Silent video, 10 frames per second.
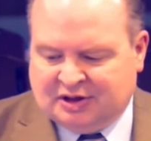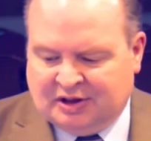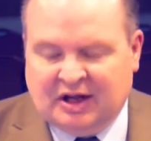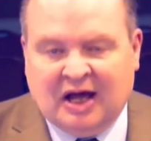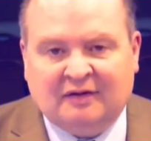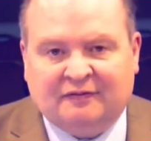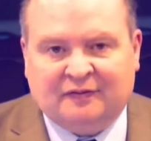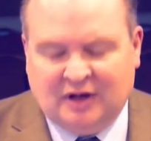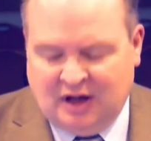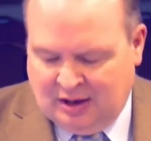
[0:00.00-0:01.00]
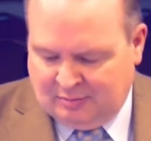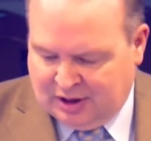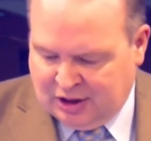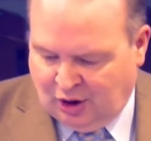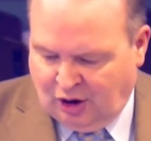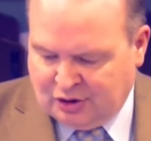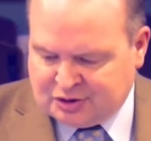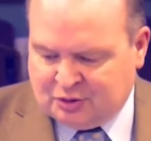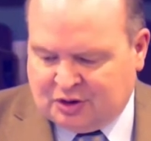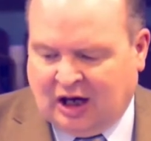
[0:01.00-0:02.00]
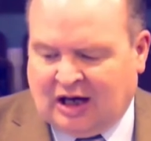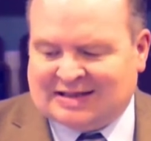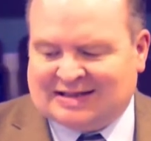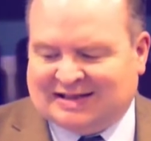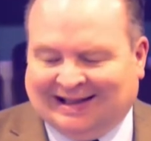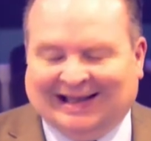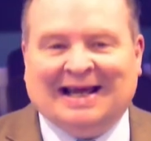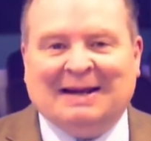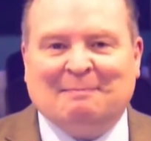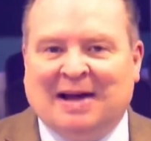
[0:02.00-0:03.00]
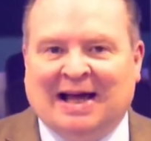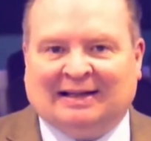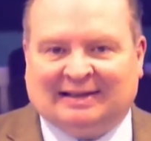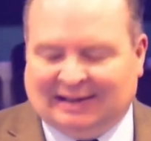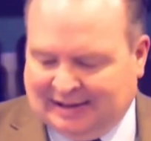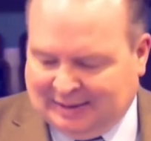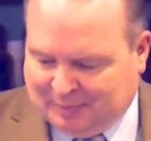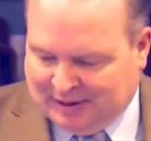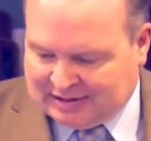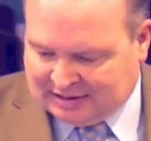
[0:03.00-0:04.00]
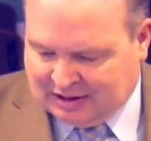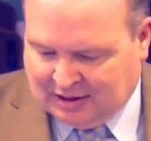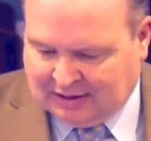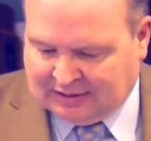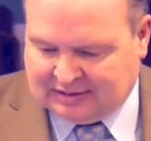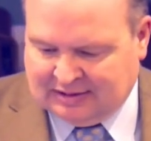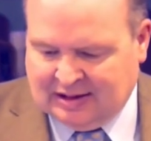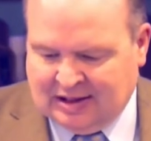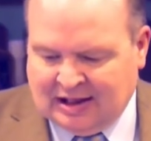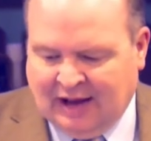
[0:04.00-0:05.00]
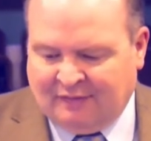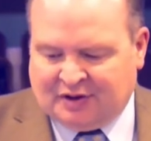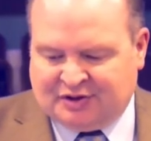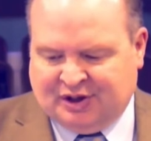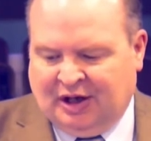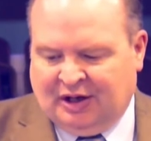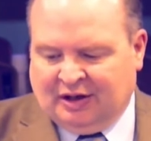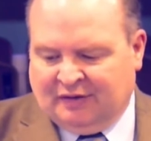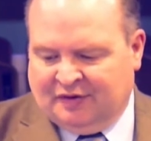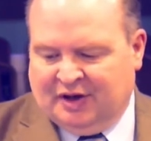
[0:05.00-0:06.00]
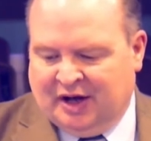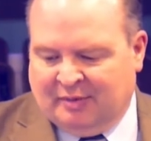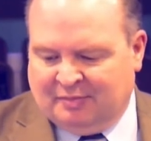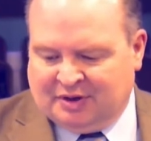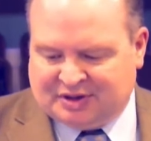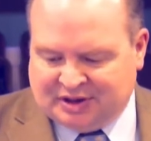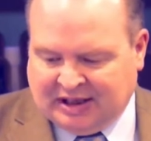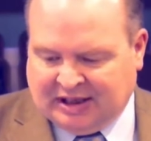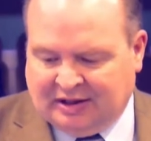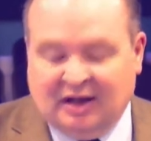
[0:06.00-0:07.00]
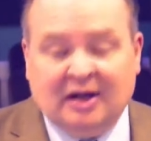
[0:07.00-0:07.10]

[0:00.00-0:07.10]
the deaf, but He also causes the lame man to leap as an hart and the tongue of the dumb to sing.